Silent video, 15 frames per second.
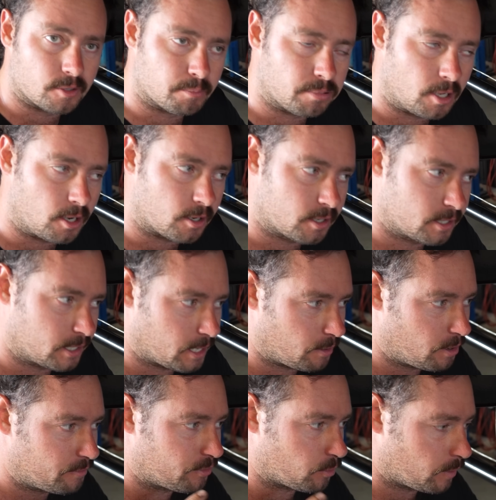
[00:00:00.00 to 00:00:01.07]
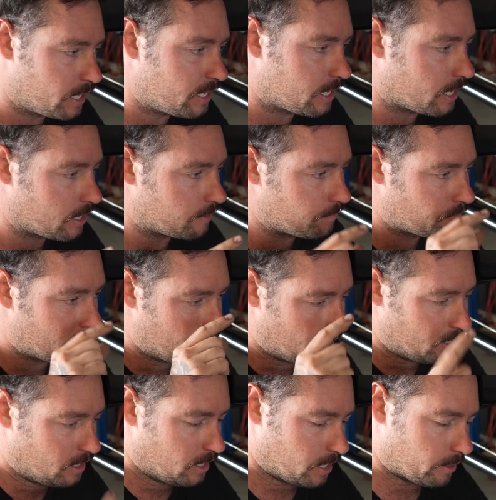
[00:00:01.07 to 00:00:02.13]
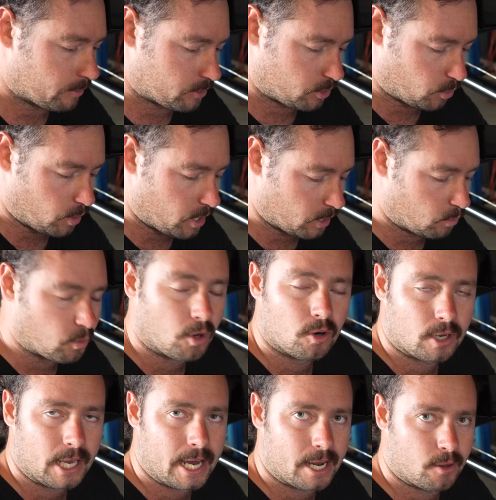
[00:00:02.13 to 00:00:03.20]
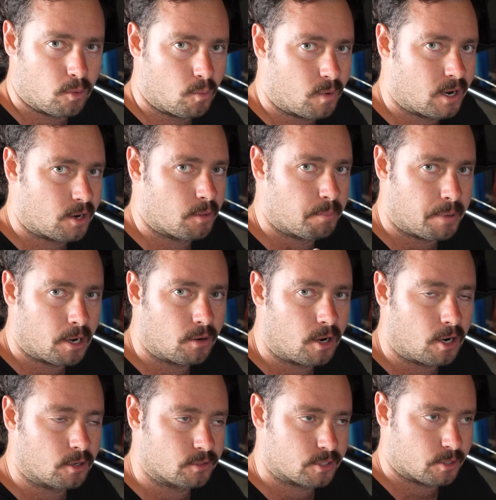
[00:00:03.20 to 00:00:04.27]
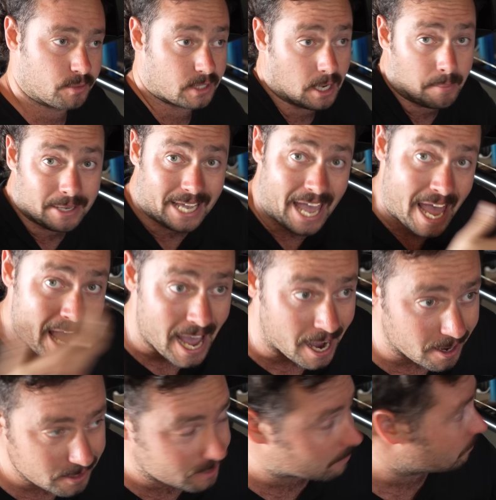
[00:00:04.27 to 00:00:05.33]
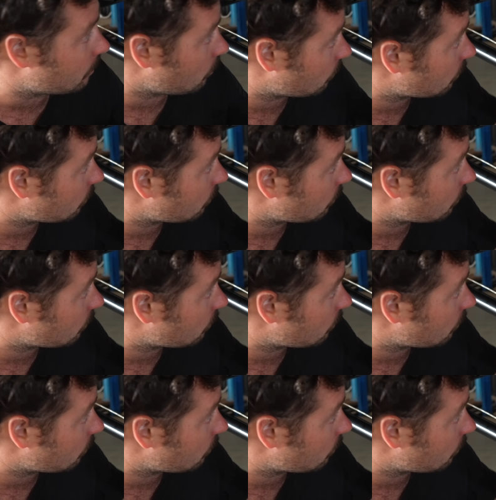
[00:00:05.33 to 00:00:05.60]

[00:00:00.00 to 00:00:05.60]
the block. Now over the weekend, it was squirting water out of the one of the bolt holes. So it was coming out, but I